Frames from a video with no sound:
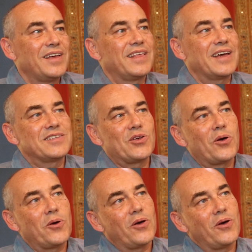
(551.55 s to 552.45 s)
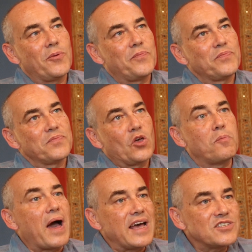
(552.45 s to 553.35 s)
There is a
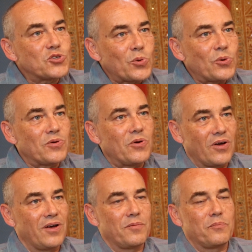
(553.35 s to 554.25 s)
maestro,